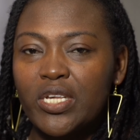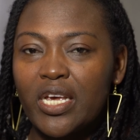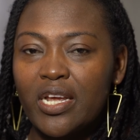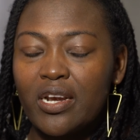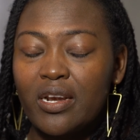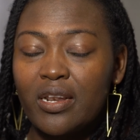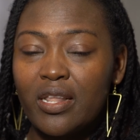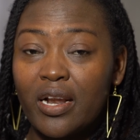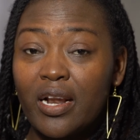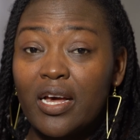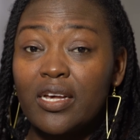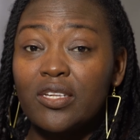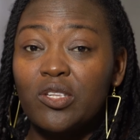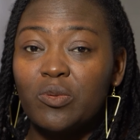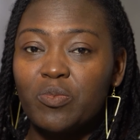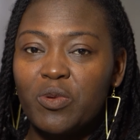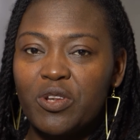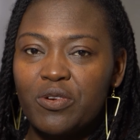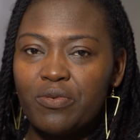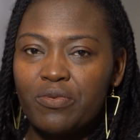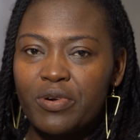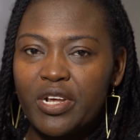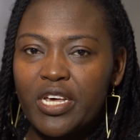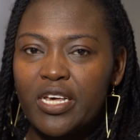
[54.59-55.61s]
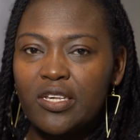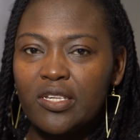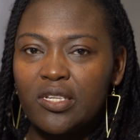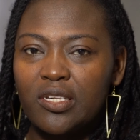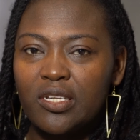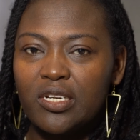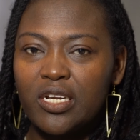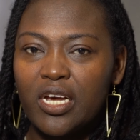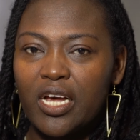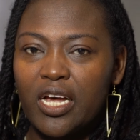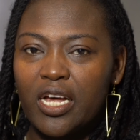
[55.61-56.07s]
and that has been
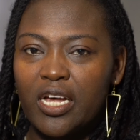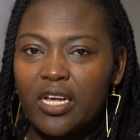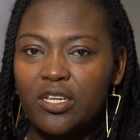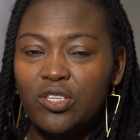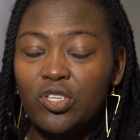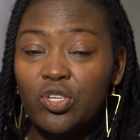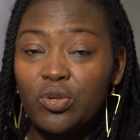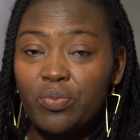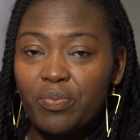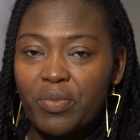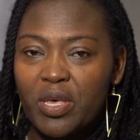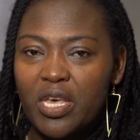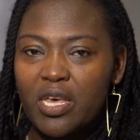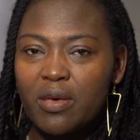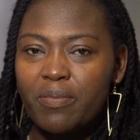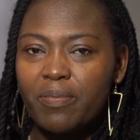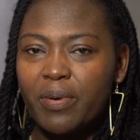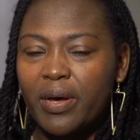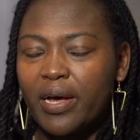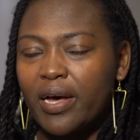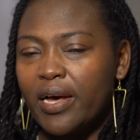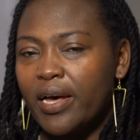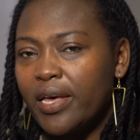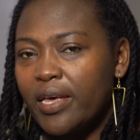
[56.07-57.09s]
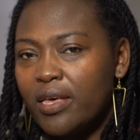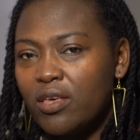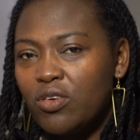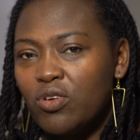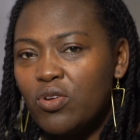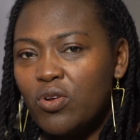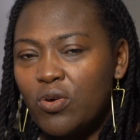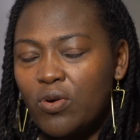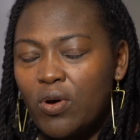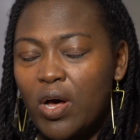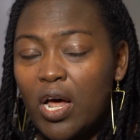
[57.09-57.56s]
raised to me by
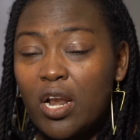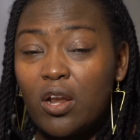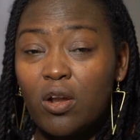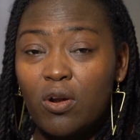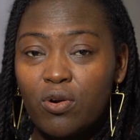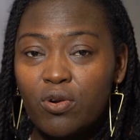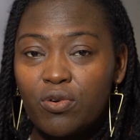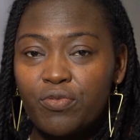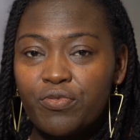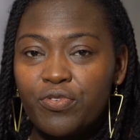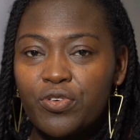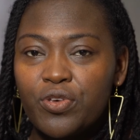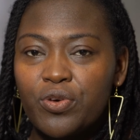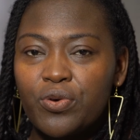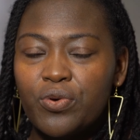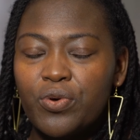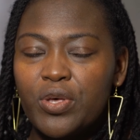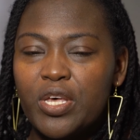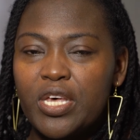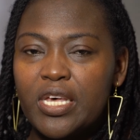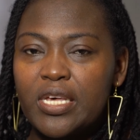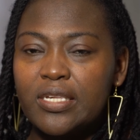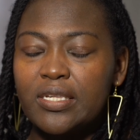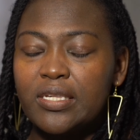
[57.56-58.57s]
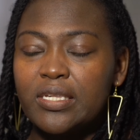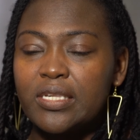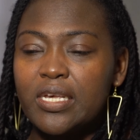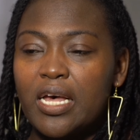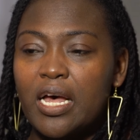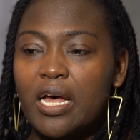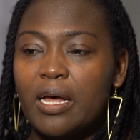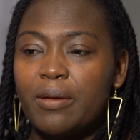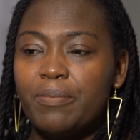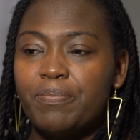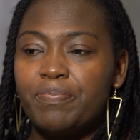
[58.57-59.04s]
a lot of you is
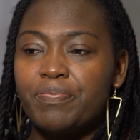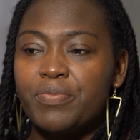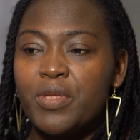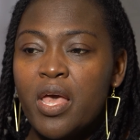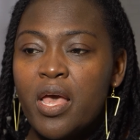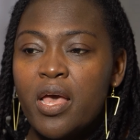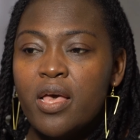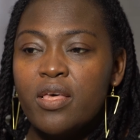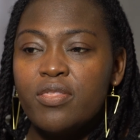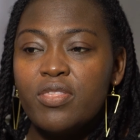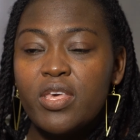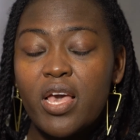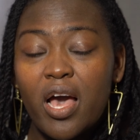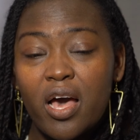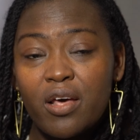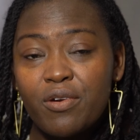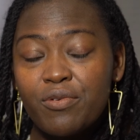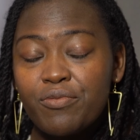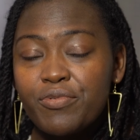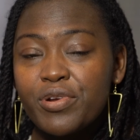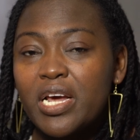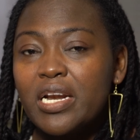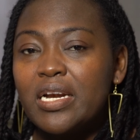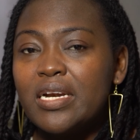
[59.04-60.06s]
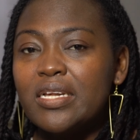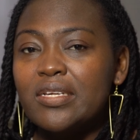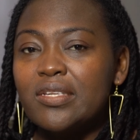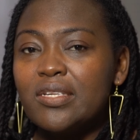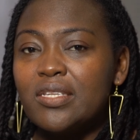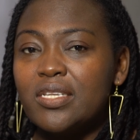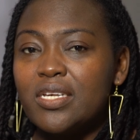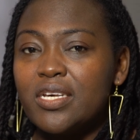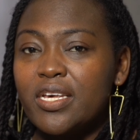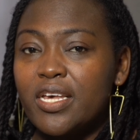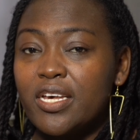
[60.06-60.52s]
the
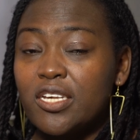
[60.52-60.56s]
unrealistic